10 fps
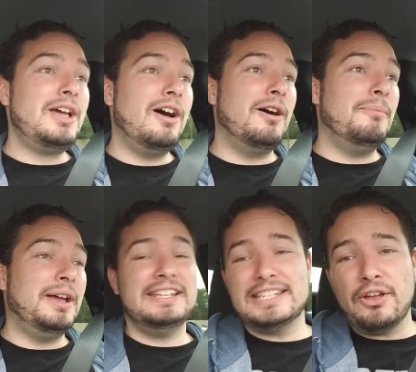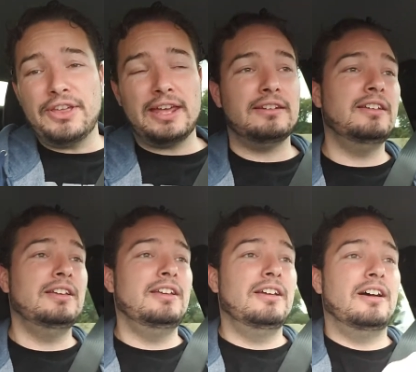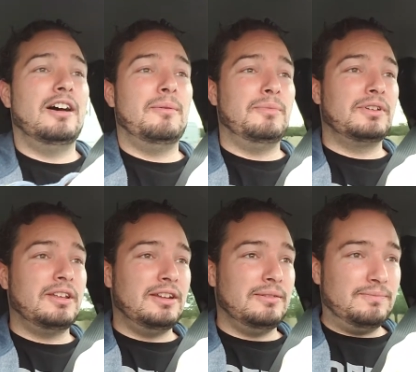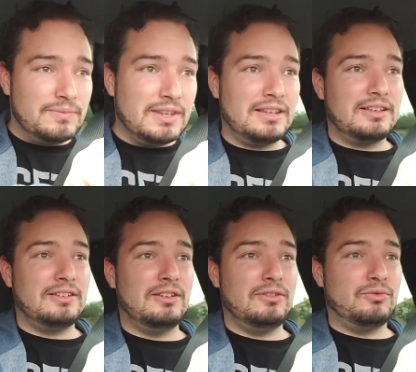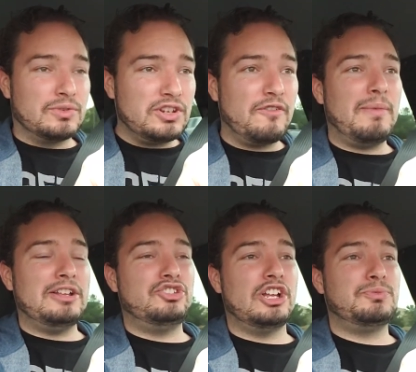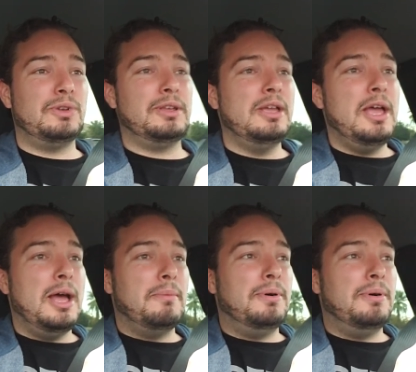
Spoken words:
But until then, I'm gonna reserve my judgment.